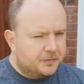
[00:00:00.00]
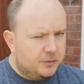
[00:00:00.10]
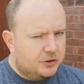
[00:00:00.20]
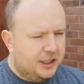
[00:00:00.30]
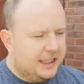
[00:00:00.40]

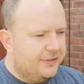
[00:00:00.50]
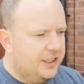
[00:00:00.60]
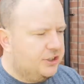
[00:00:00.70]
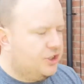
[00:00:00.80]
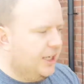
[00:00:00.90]
I'm trying to give it
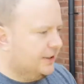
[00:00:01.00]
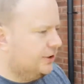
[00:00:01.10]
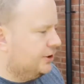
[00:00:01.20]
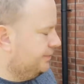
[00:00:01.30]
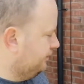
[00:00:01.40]
its
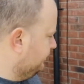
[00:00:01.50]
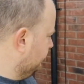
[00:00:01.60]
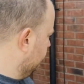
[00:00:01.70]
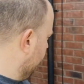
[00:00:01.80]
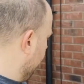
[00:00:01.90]
chance.
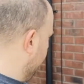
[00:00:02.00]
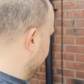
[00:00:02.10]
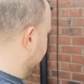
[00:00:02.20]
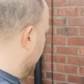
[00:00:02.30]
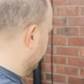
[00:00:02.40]

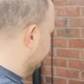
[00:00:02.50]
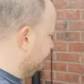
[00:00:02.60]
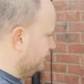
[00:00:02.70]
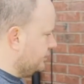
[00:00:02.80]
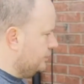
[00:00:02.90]
It's not.
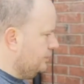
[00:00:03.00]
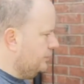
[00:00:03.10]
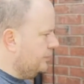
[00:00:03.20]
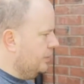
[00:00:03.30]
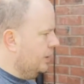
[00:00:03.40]

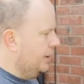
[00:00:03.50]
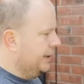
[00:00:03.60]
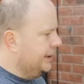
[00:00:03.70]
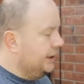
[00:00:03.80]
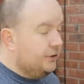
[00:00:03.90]

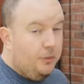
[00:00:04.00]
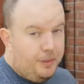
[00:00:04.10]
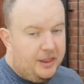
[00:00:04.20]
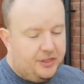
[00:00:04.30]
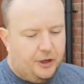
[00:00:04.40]
It's
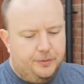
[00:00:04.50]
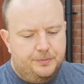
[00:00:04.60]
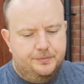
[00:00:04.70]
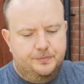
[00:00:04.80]
not bad, though.